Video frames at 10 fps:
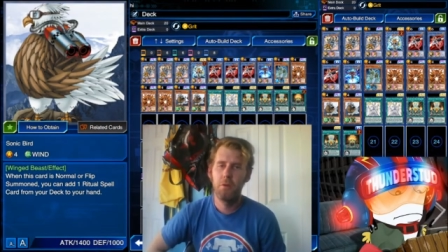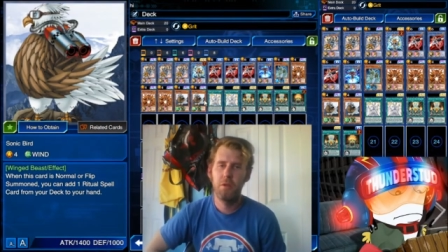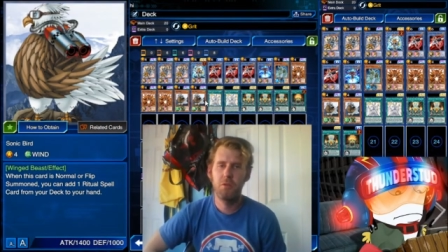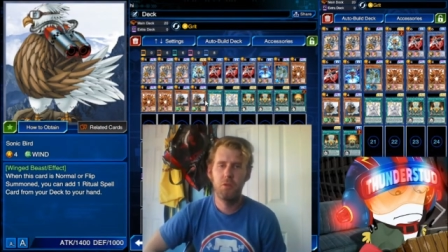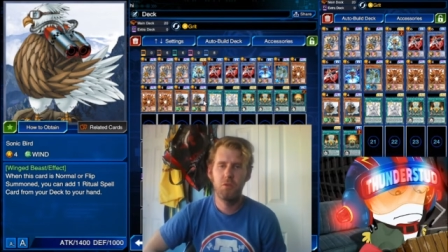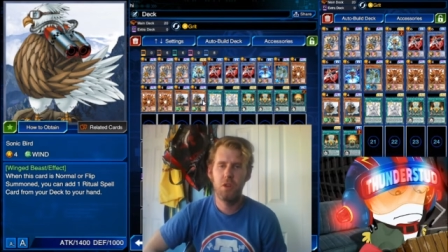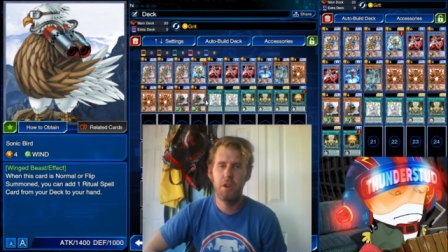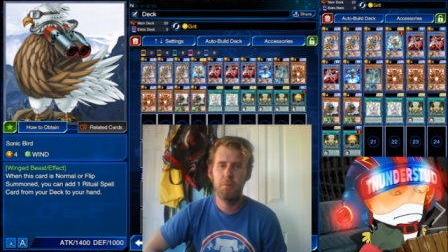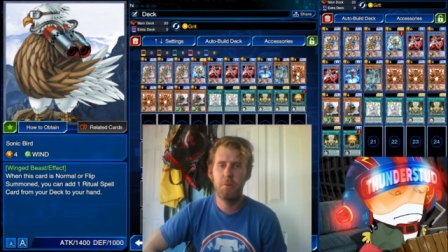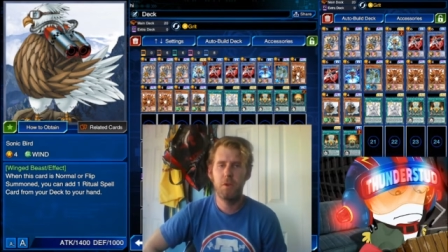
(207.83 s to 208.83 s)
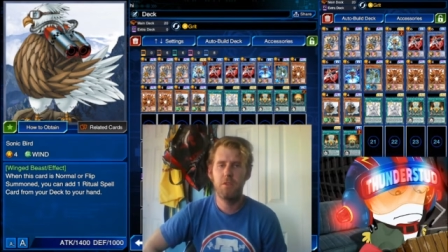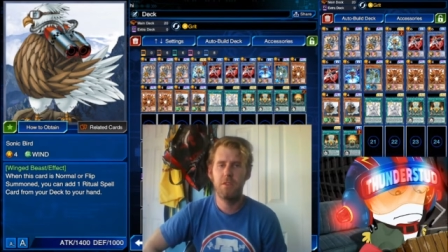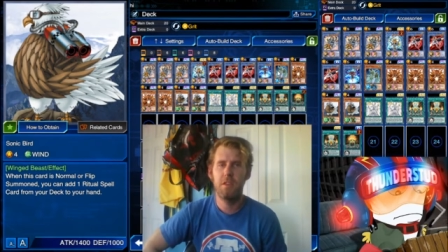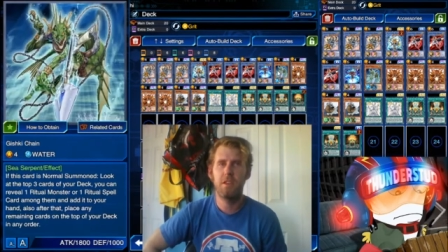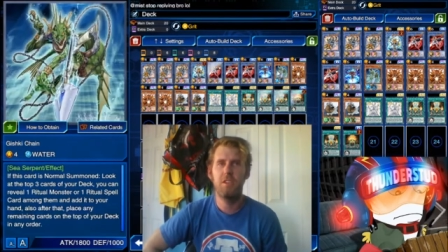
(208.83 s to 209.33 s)
We have two Sonic Birds
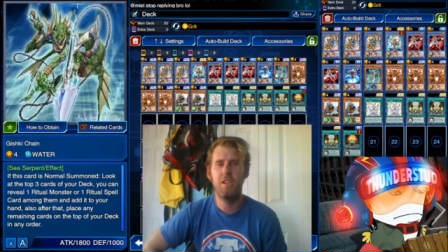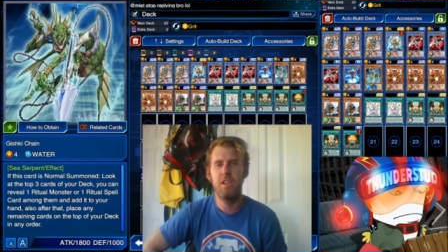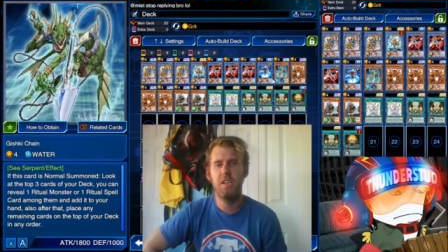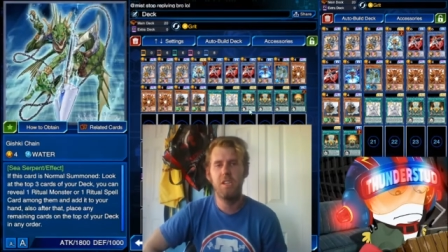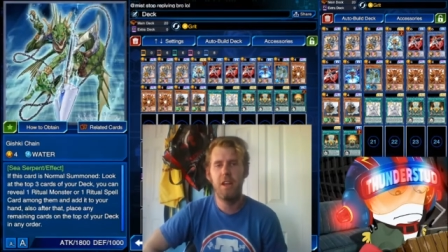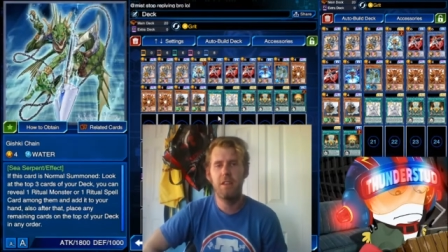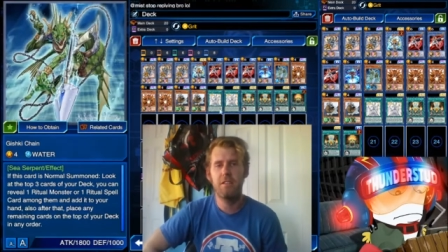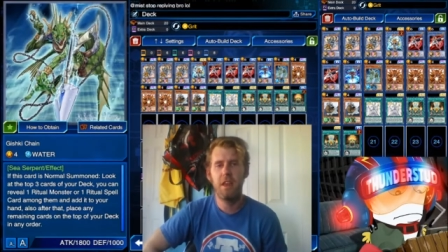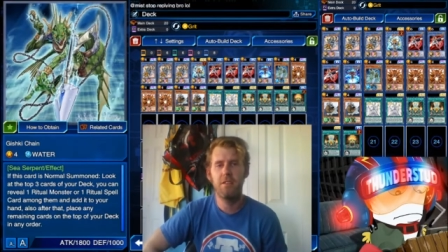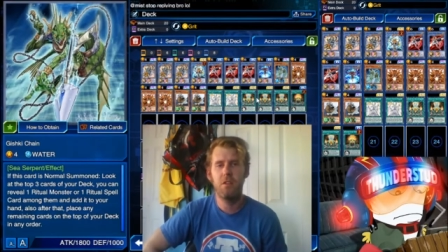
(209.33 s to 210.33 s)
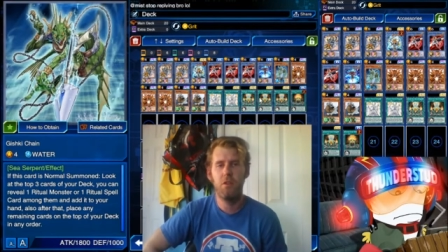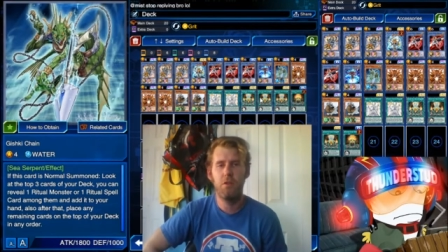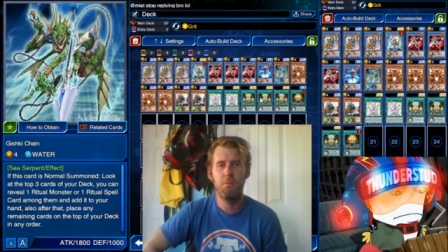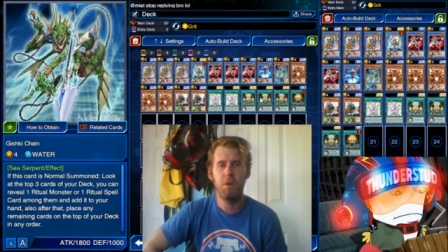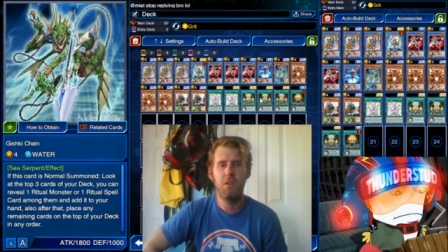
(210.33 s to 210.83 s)
and the Gishiki Chains as our
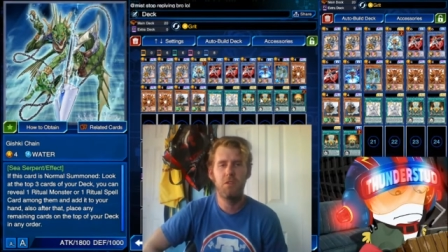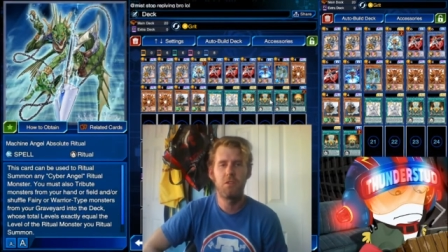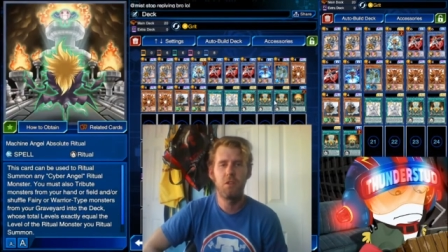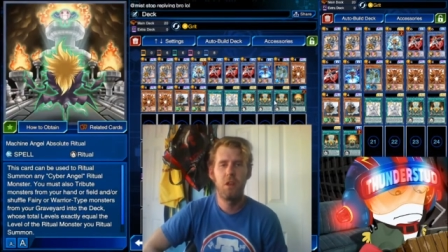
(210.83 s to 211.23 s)
only means